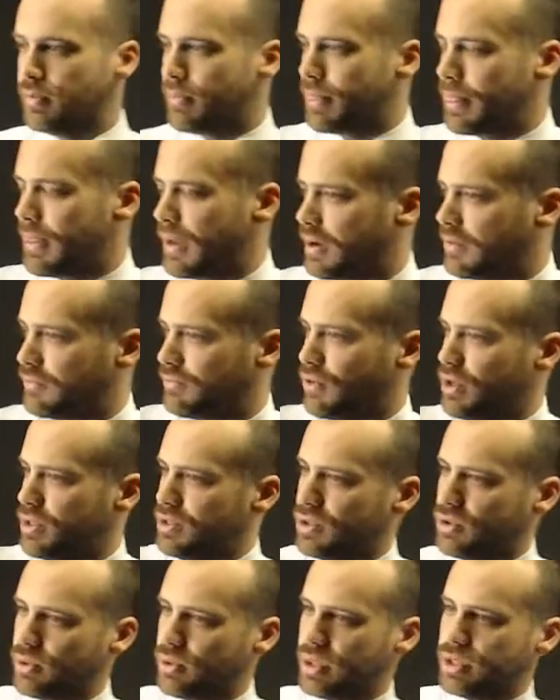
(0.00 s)
Now, find
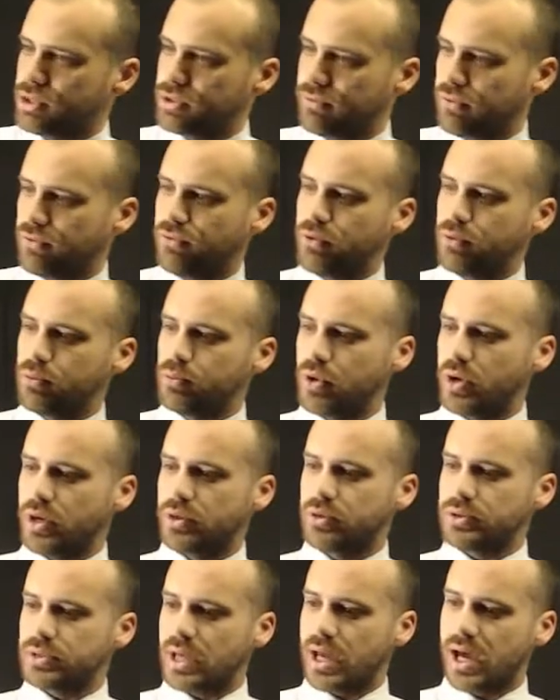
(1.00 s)
the equation for the form y
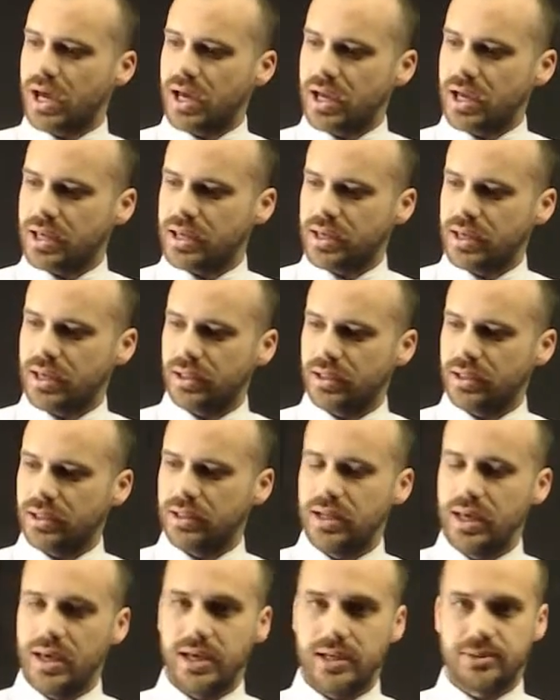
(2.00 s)
equals a
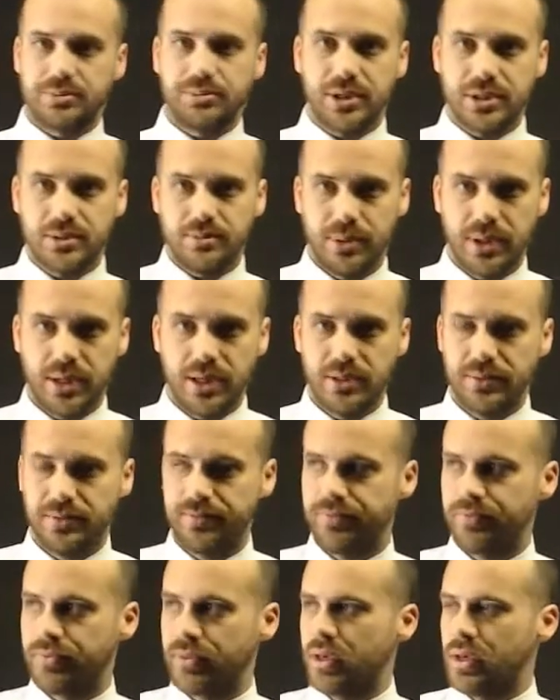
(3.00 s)
ln x plus b.
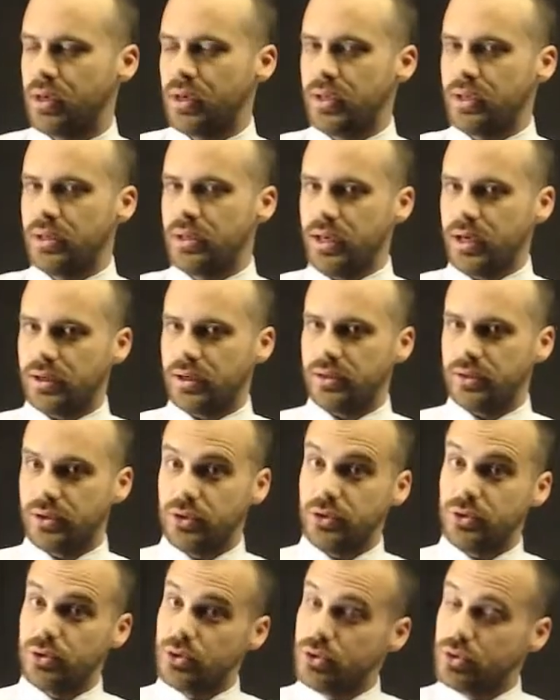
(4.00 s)
Now,
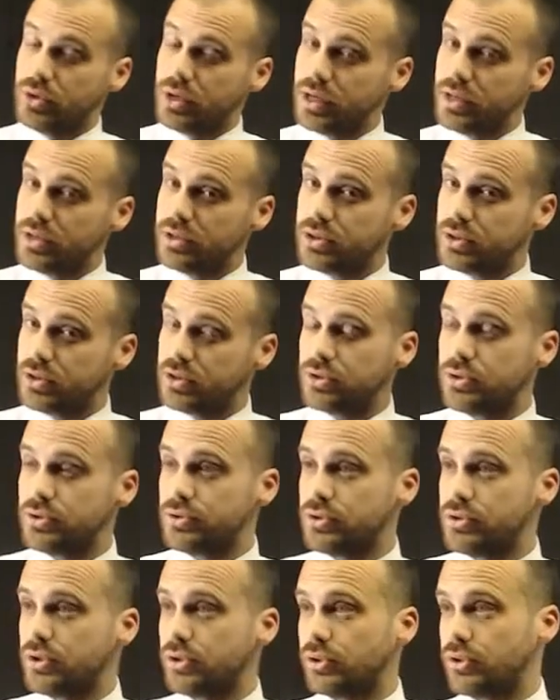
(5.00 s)
you need to
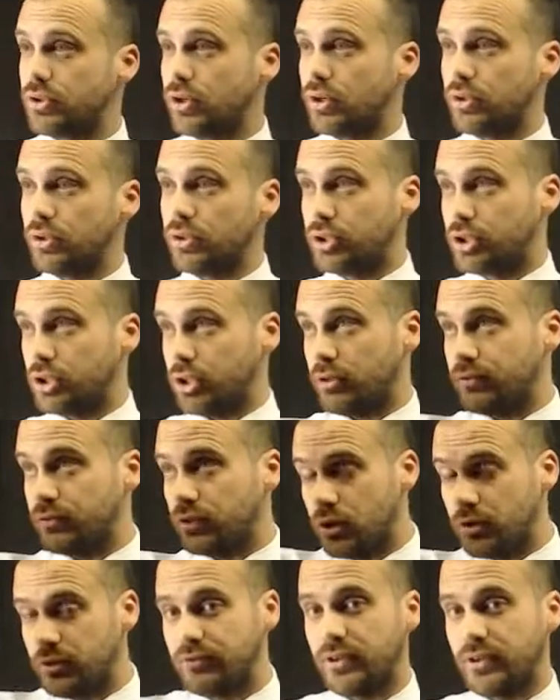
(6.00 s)
use your knowledge of
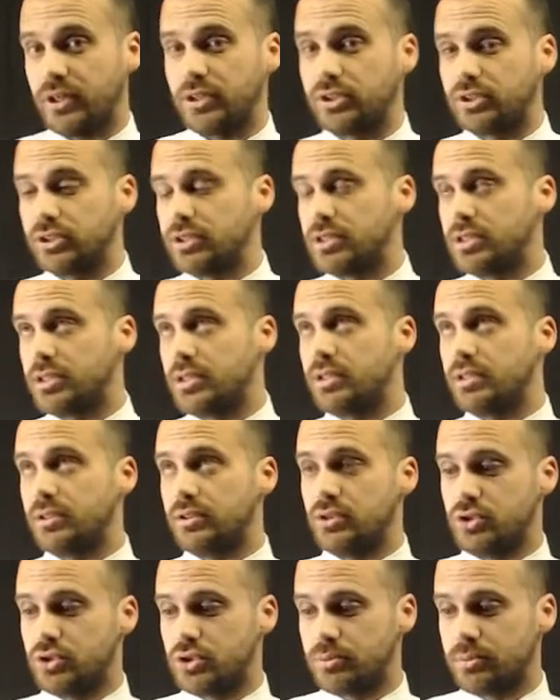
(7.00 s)
log functions here.
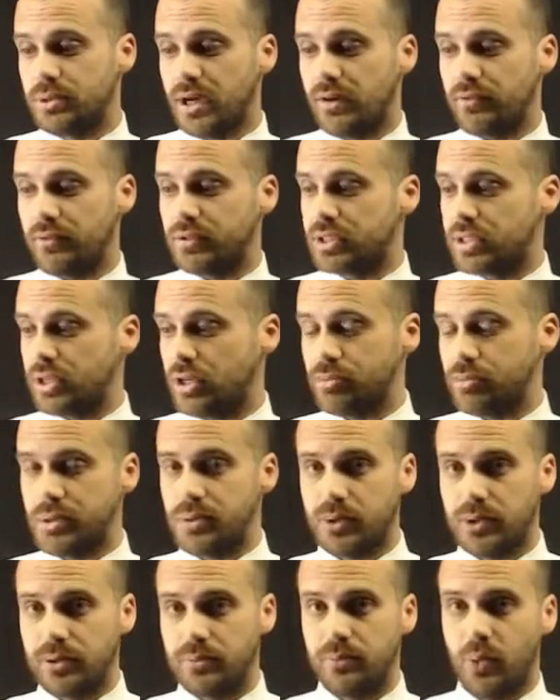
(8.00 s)
You should be able to tell me
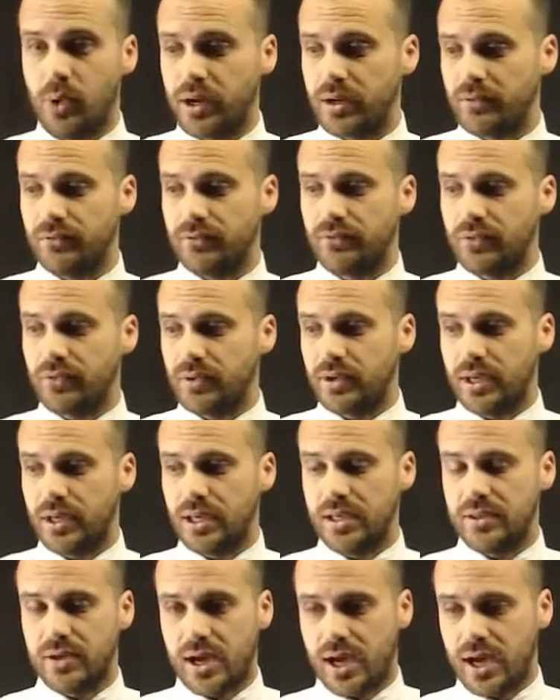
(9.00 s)
what one of
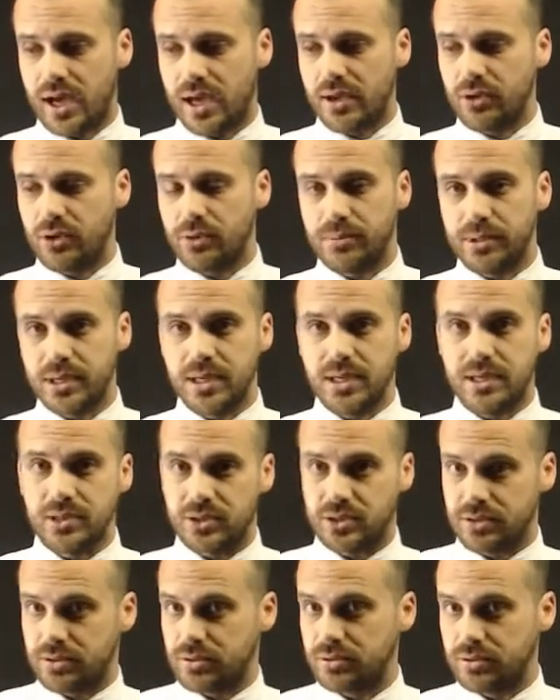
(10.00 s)
either a or b is
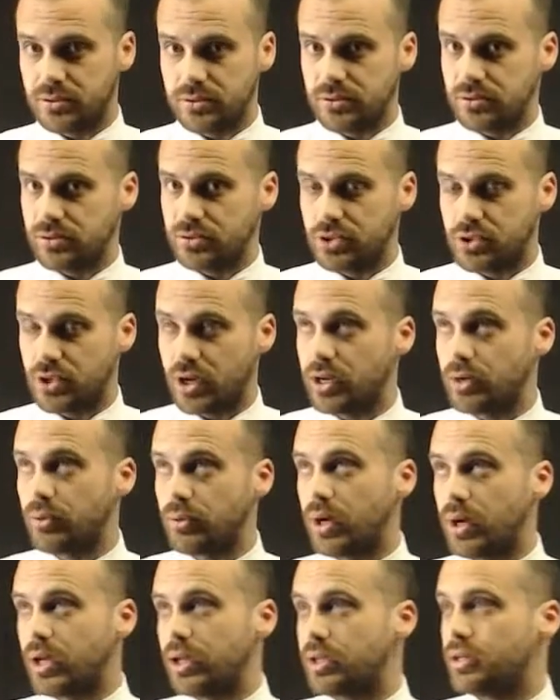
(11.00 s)
straight
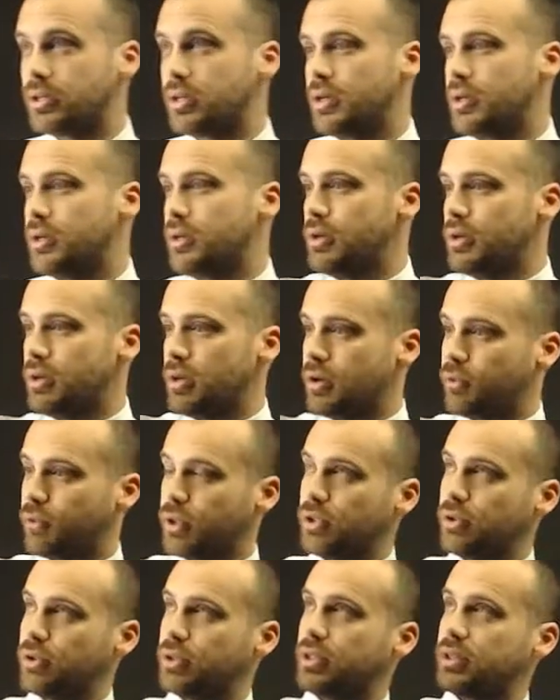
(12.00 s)
away. If we
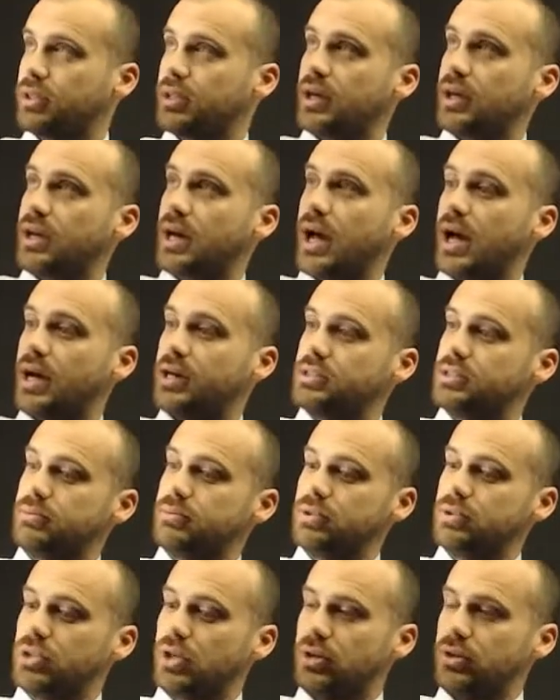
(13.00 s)
look at that
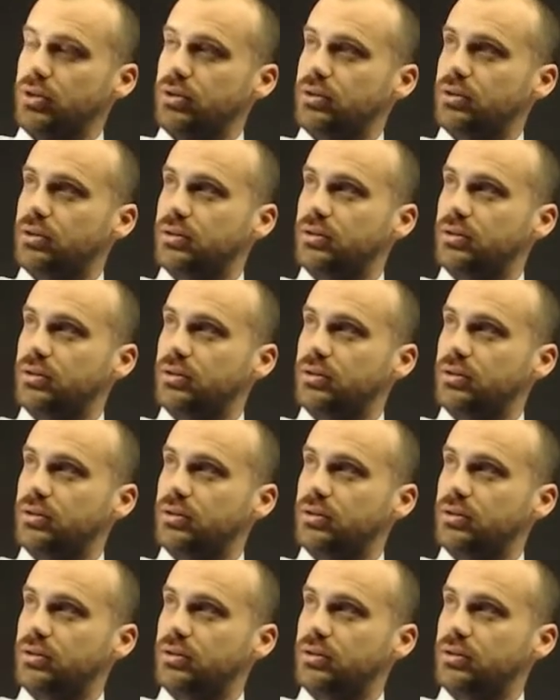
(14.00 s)
asymptote,